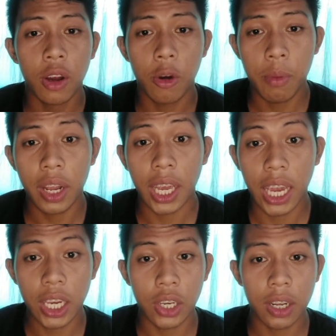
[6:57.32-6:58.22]

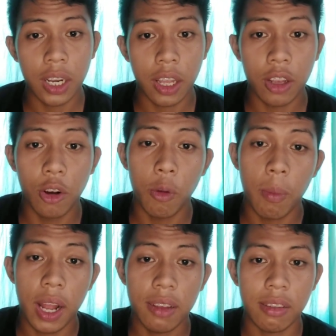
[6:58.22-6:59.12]
communication and
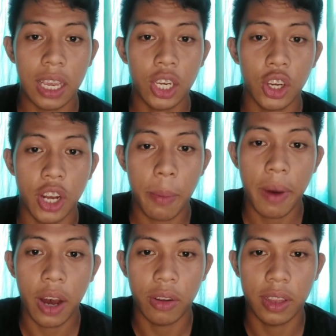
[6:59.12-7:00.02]
globalization
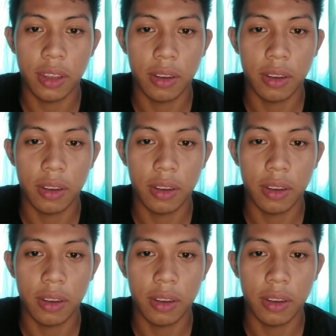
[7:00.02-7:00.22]
about.